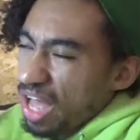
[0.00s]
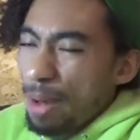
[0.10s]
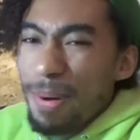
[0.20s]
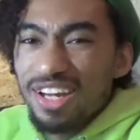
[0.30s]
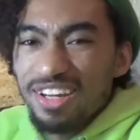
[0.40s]

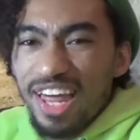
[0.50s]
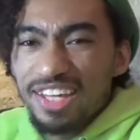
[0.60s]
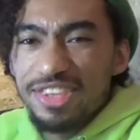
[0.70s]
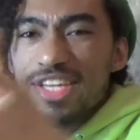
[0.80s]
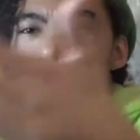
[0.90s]
A pilot
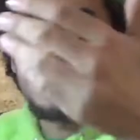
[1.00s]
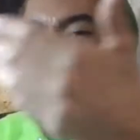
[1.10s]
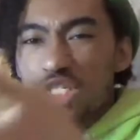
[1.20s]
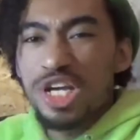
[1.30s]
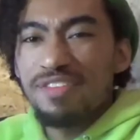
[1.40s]
like this
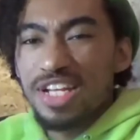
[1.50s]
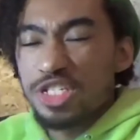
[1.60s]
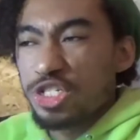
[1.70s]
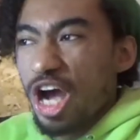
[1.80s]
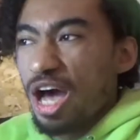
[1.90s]
achieved
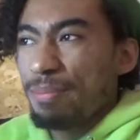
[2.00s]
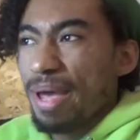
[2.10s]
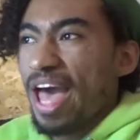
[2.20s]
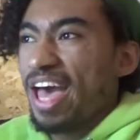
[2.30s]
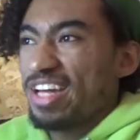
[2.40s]
its job
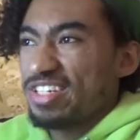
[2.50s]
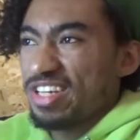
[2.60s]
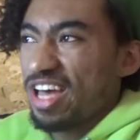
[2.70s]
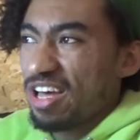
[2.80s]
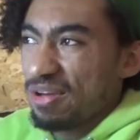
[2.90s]
at
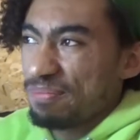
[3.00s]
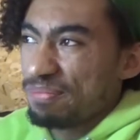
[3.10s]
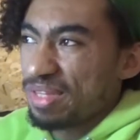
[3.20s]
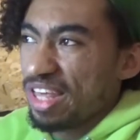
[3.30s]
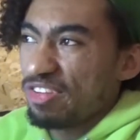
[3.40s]

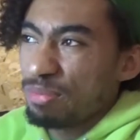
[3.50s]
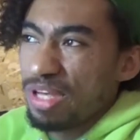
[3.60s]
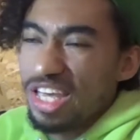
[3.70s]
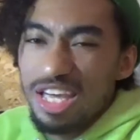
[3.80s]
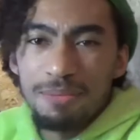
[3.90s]
giving
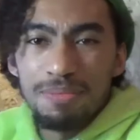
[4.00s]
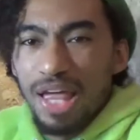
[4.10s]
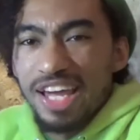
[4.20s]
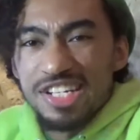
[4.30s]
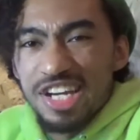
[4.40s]
me,
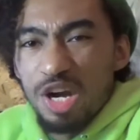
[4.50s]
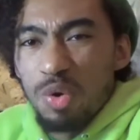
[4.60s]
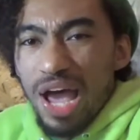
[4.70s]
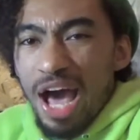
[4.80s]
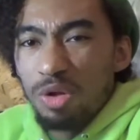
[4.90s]
like, a
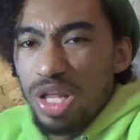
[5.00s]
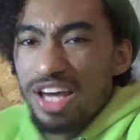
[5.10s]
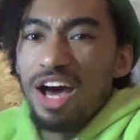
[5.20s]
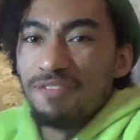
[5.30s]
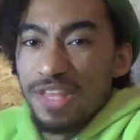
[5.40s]
general
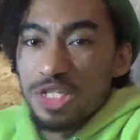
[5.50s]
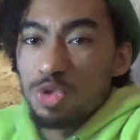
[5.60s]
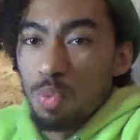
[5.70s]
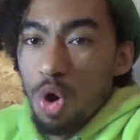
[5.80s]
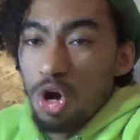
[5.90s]
outline of
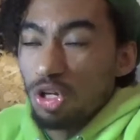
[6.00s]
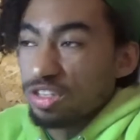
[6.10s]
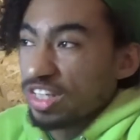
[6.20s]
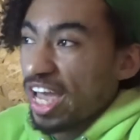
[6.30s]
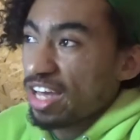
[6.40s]
this
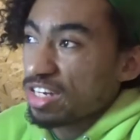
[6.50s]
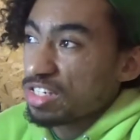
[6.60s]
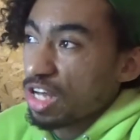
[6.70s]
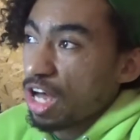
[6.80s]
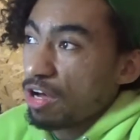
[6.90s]
world
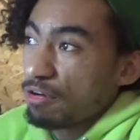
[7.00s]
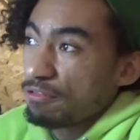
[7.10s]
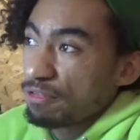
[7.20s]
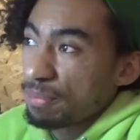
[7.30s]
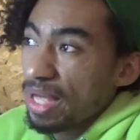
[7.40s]
and
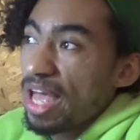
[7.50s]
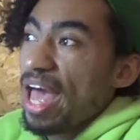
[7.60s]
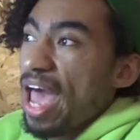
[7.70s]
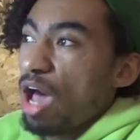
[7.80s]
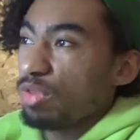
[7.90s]
of
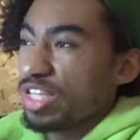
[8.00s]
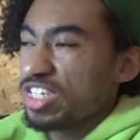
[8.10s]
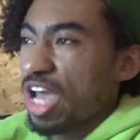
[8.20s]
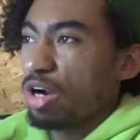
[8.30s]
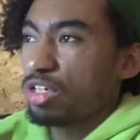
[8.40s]
how
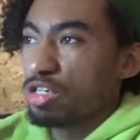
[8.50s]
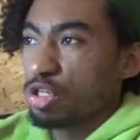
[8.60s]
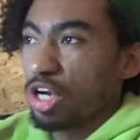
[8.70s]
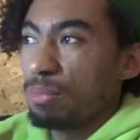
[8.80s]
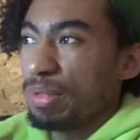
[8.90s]
these characters
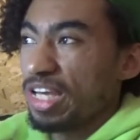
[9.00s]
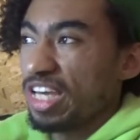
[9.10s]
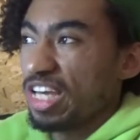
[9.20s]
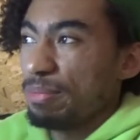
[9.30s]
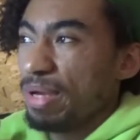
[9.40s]
are going to
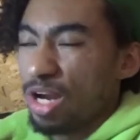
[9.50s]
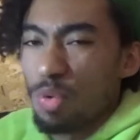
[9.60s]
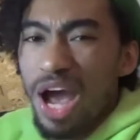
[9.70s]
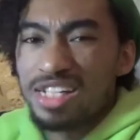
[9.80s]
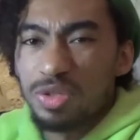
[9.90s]
be
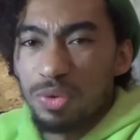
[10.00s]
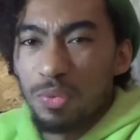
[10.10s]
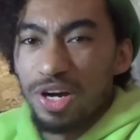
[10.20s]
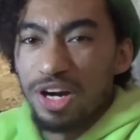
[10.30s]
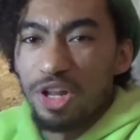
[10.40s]
interacting with
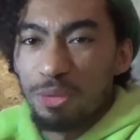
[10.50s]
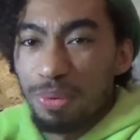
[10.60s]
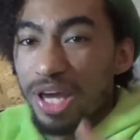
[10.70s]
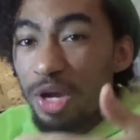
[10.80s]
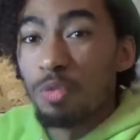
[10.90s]
one another,
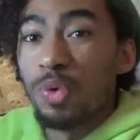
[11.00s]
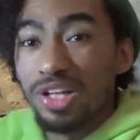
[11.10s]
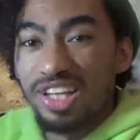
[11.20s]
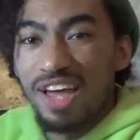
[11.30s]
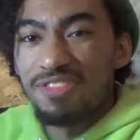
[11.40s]
but it
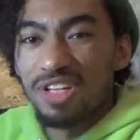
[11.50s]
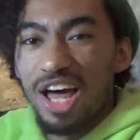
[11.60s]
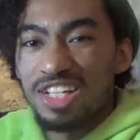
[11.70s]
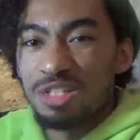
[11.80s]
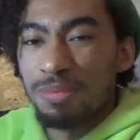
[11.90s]
really left a
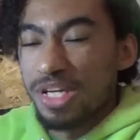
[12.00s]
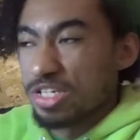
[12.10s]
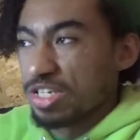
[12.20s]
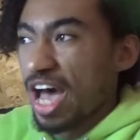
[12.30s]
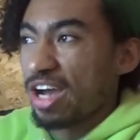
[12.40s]
lot to be
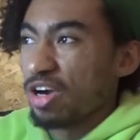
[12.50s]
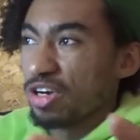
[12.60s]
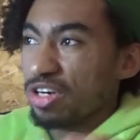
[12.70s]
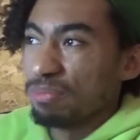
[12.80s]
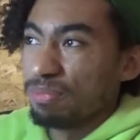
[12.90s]

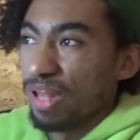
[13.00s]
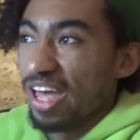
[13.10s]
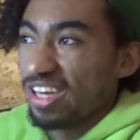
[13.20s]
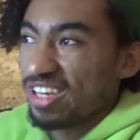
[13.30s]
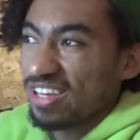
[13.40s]
desired.
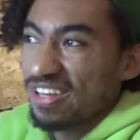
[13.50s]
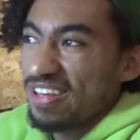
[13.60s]
Like,